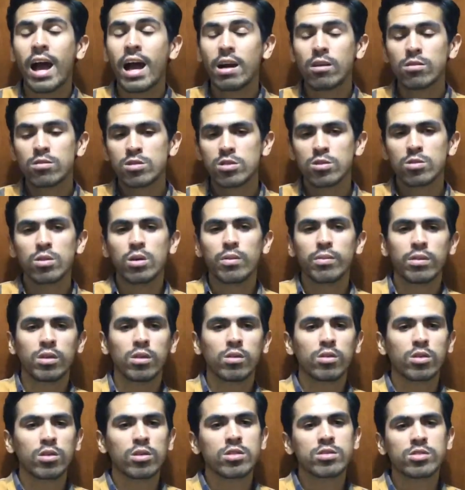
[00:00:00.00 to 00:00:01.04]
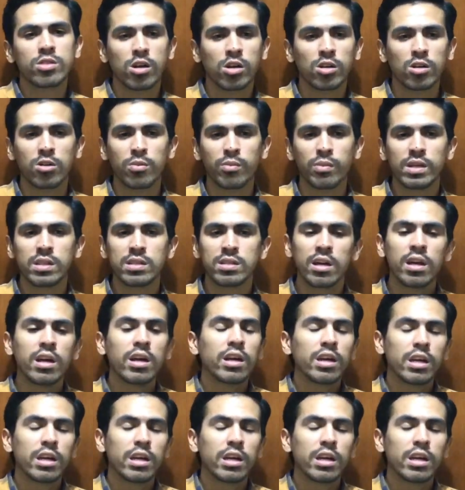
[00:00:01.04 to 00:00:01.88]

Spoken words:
how to upload your document.